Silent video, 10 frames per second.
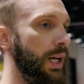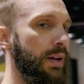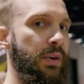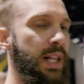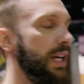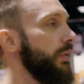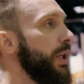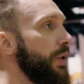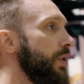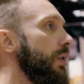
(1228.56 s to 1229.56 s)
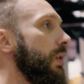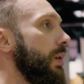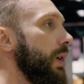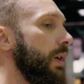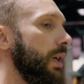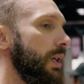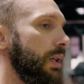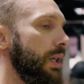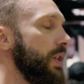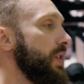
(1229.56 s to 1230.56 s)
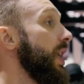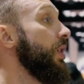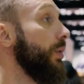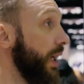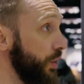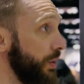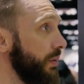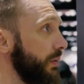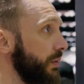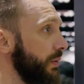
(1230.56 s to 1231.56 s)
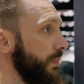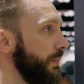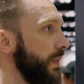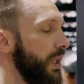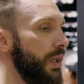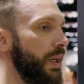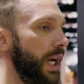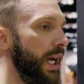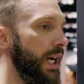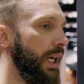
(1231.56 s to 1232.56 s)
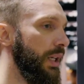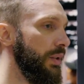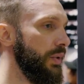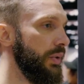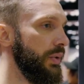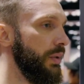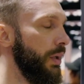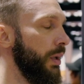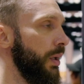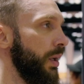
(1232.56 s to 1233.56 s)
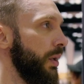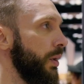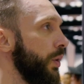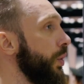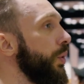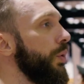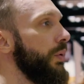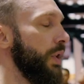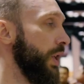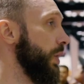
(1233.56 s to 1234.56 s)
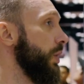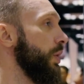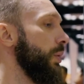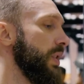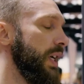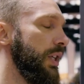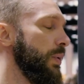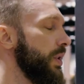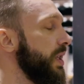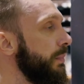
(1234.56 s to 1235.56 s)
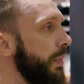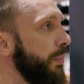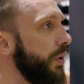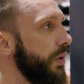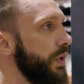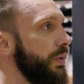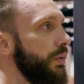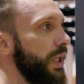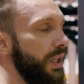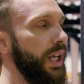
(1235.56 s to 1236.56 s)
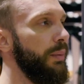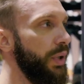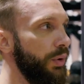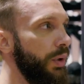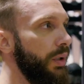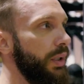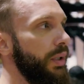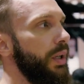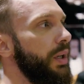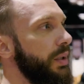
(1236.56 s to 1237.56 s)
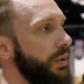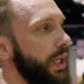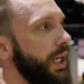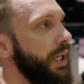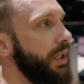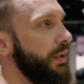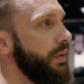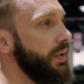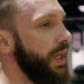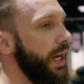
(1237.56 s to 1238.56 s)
uh, for lack of a better term, uh, a design direction. Yeah. And who then do you assign it to a team member to get the gameplay rolling? And